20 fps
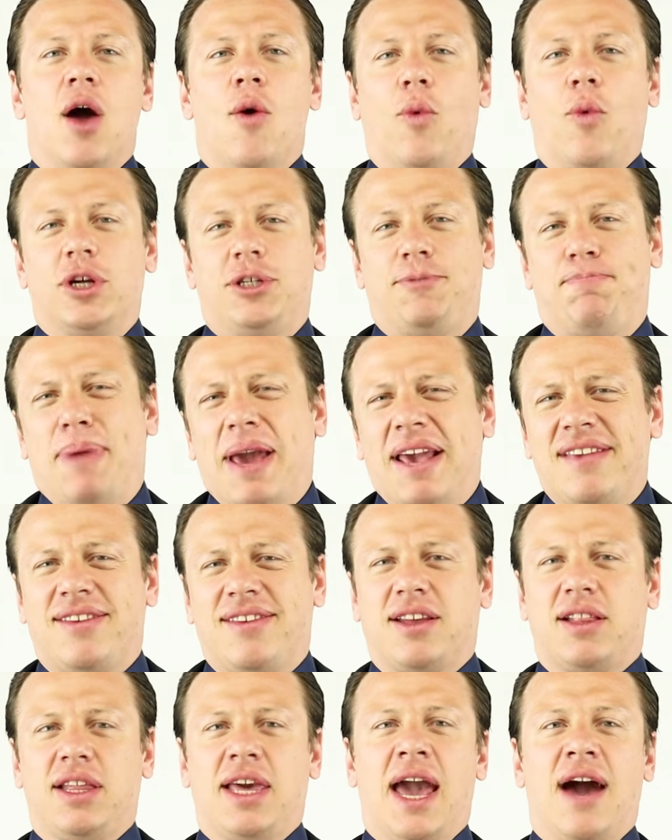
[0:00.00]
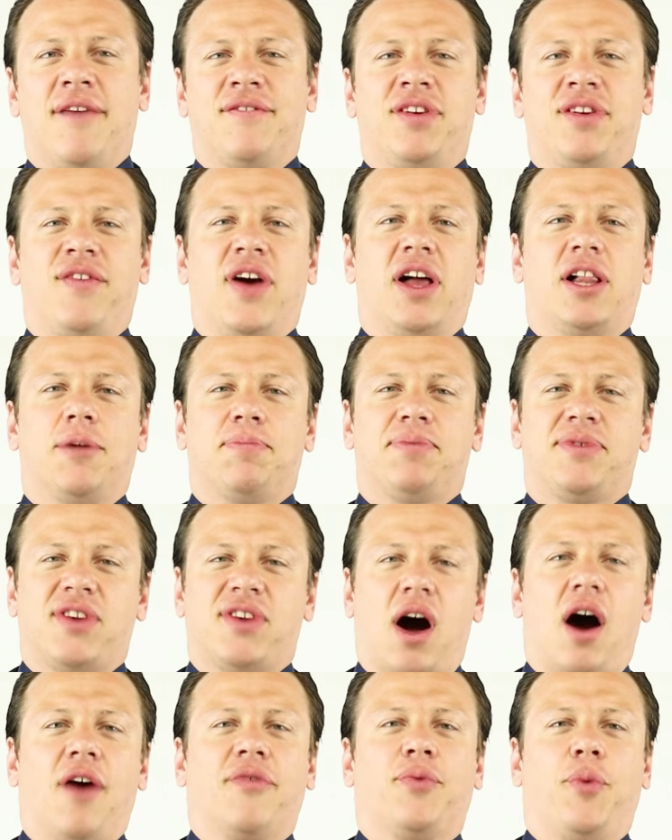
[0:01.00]
which basically have developed
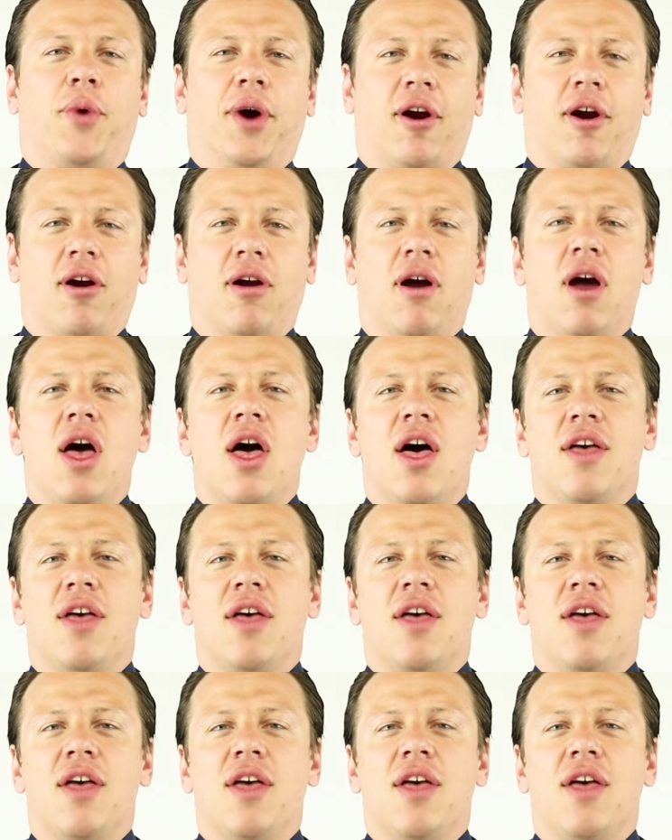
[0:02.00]
software